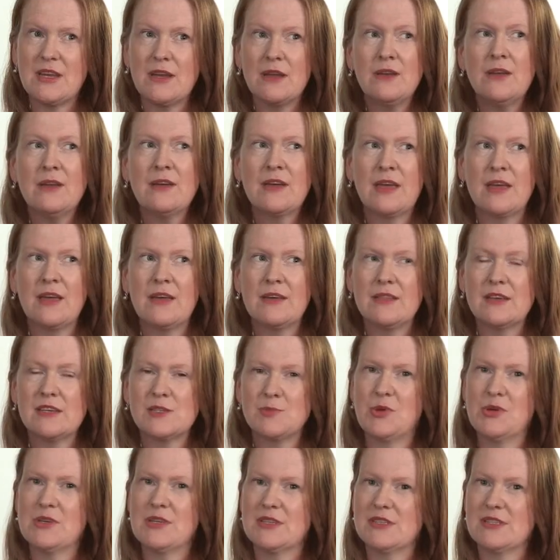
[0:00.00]
you know, looking at those
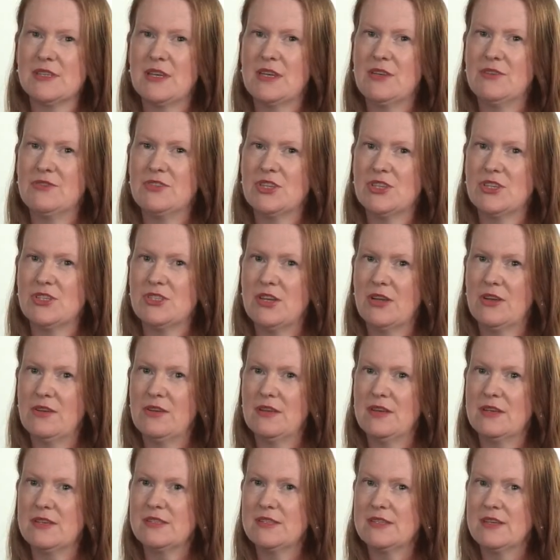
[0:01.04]
products that you've just shown
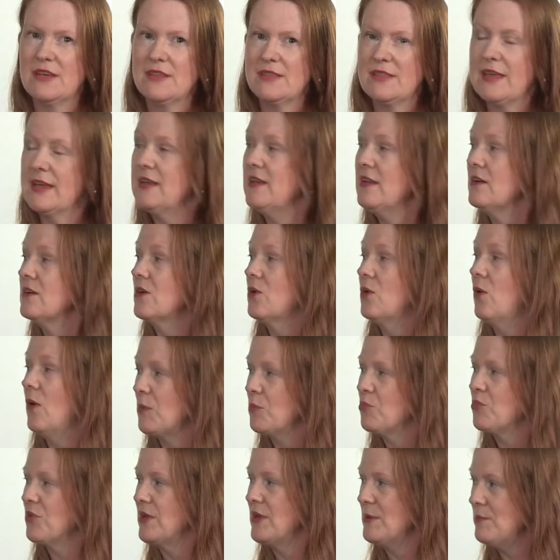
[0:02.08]
us, they look
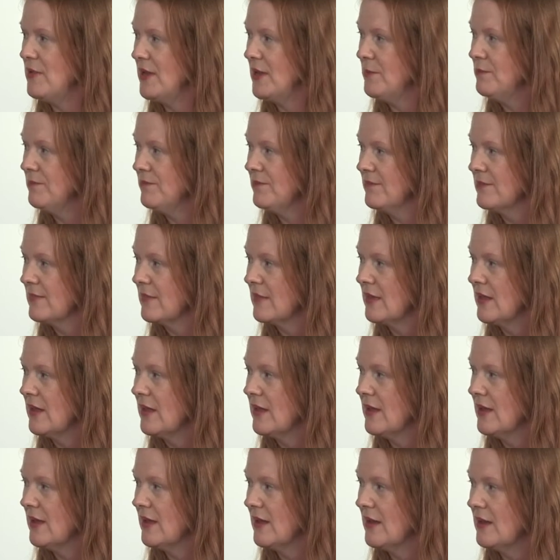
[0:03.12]
quite premium.
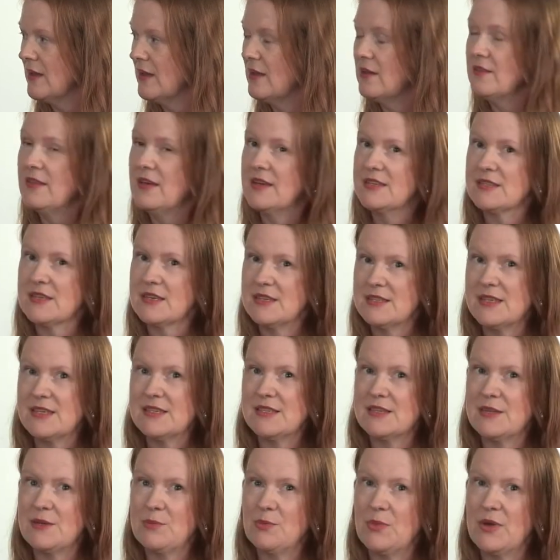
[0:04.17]
I know that's
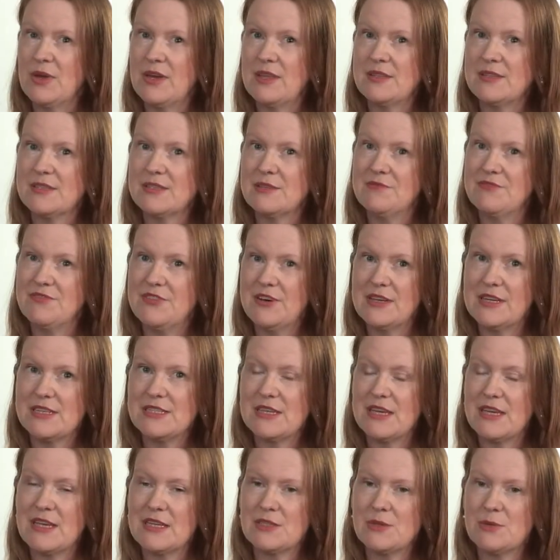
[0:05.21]
consistent with some
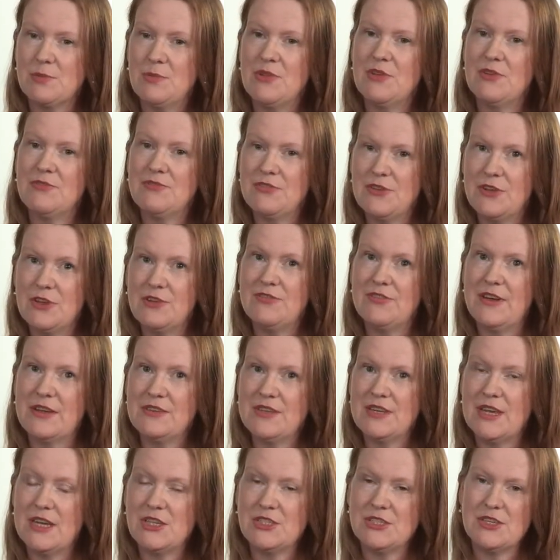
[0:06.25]
findings from the Food
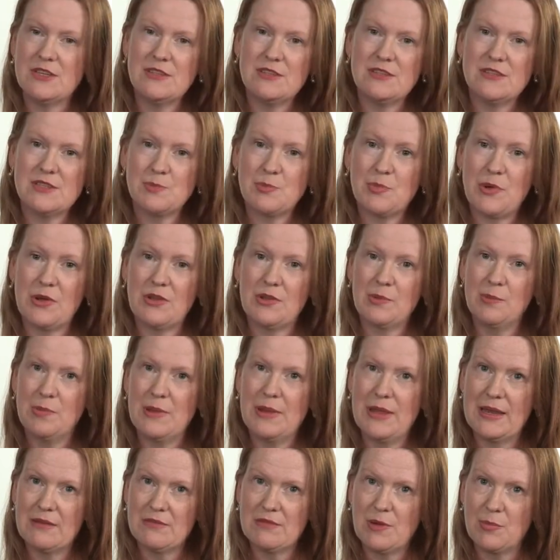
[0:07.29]
Foundation's Broken
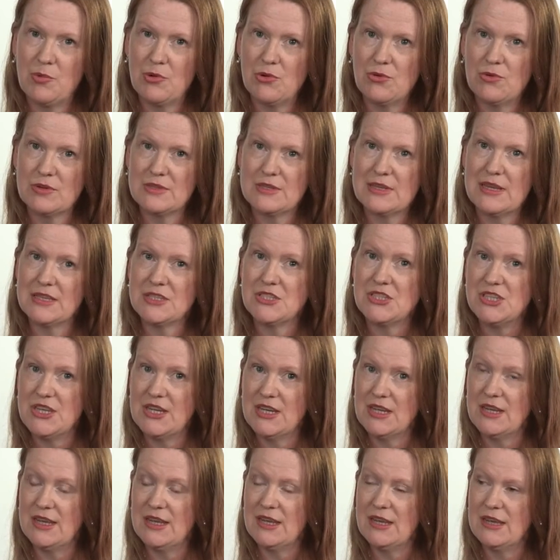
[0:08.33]
Plate report last
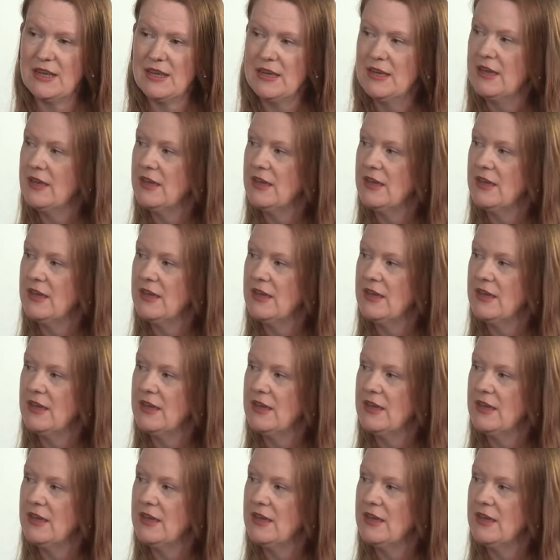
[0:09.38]
year.